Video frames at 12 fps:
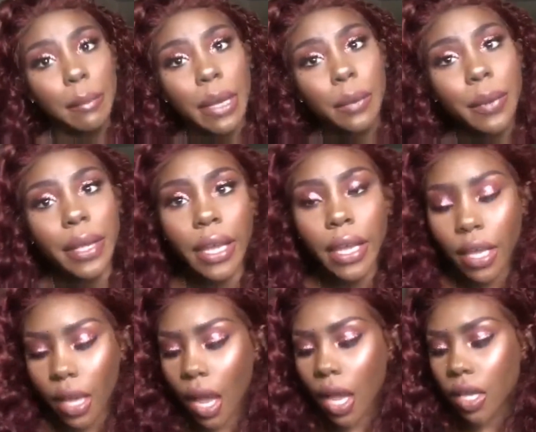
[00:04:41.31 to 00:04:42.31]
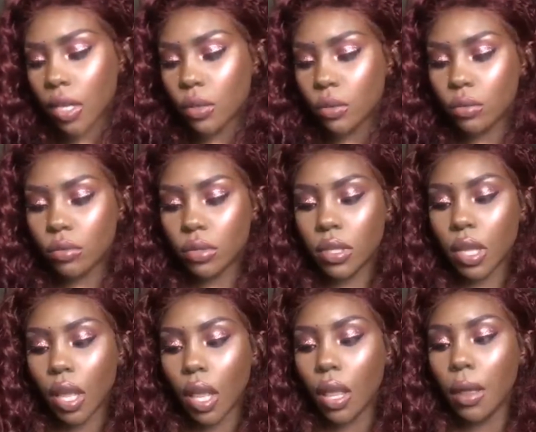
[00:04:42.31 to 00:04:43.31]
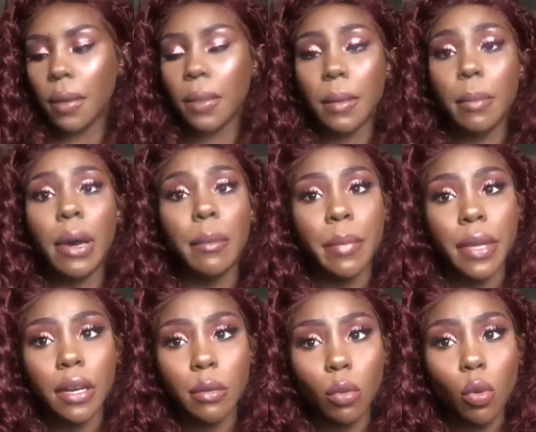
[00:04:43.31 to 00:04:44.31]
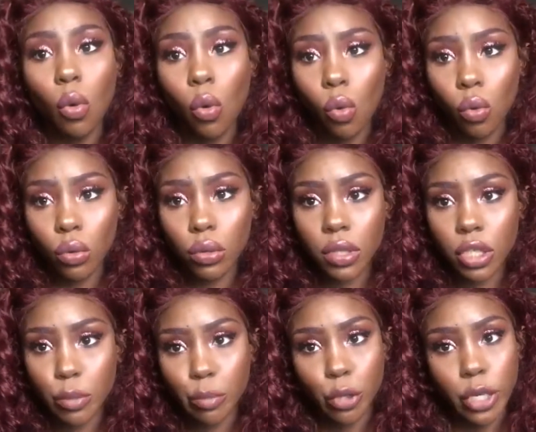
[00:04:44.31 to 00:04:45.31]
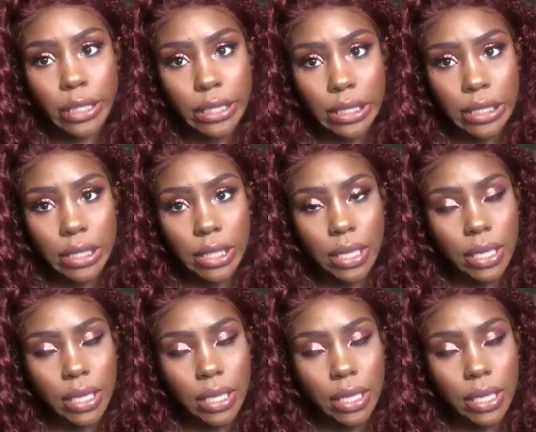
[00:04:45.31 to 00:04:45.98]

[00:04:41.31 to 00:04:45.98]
my wig, I use the Pump It Up Gold Spritz,